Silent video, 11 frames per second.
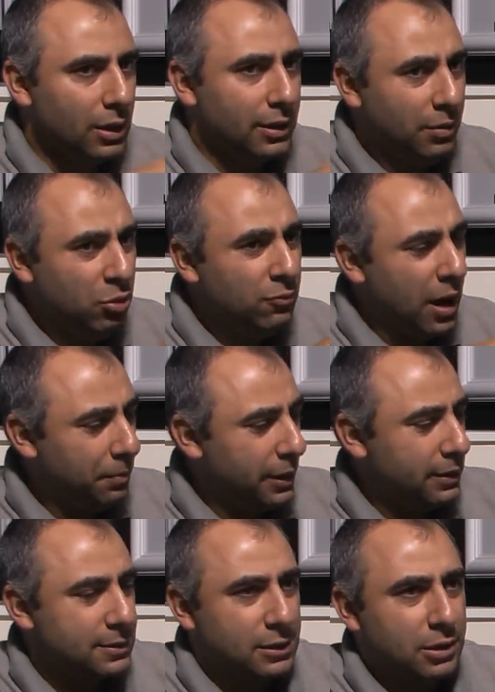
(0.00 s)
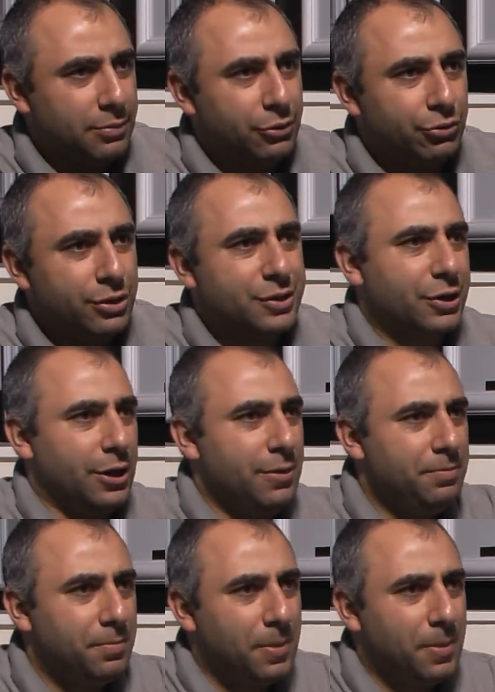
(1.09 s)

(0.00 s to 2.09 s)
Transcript: The move I played is a little bit risky,